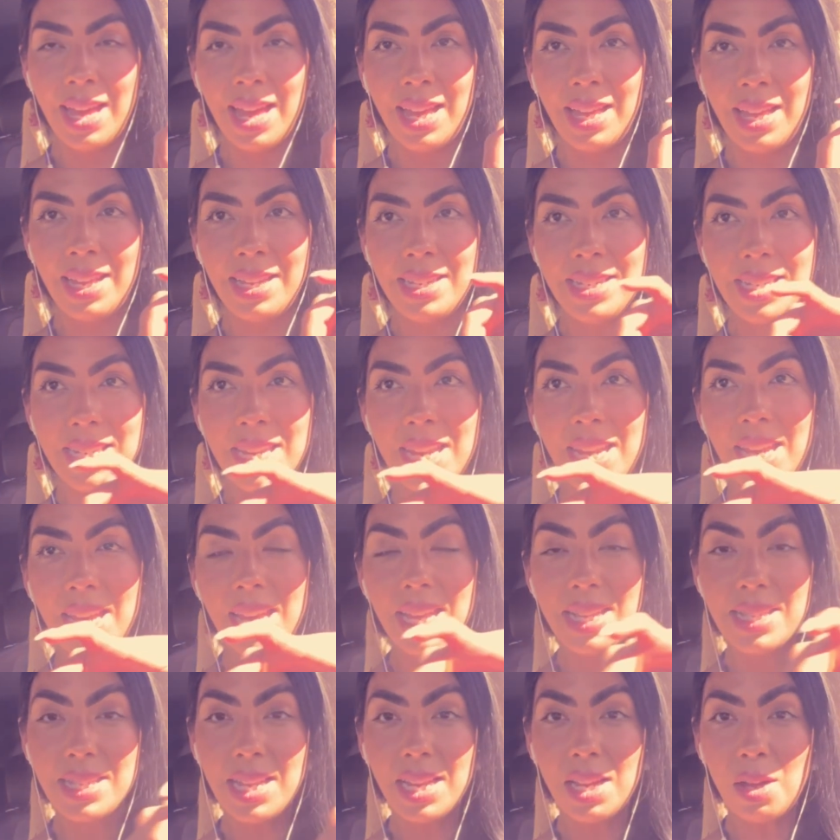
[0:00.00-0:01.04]
and
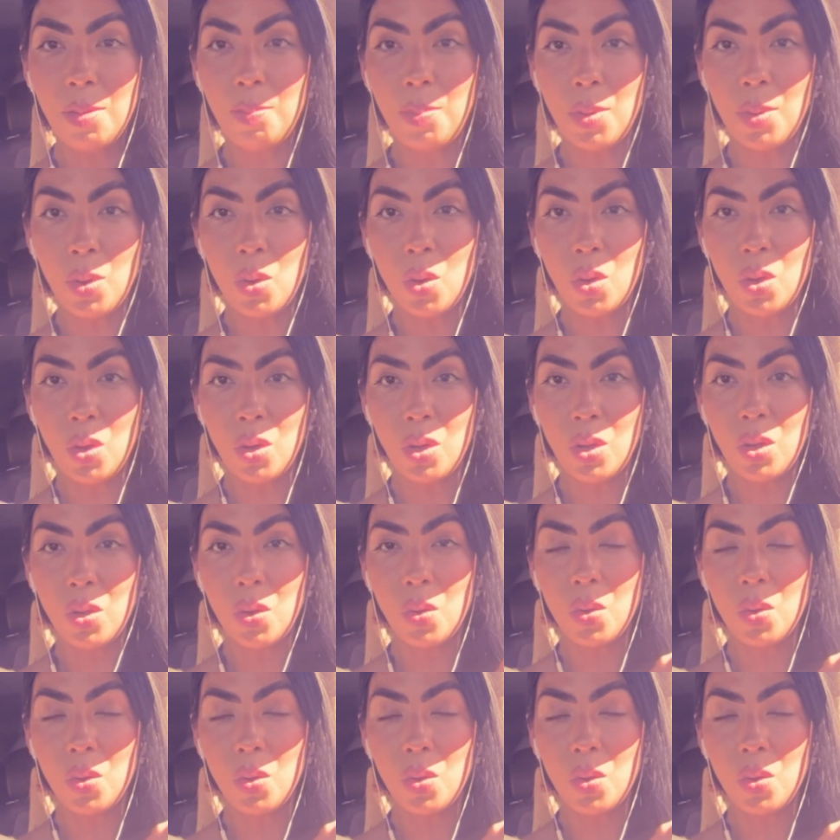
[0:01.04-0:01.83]
it's like a bowl,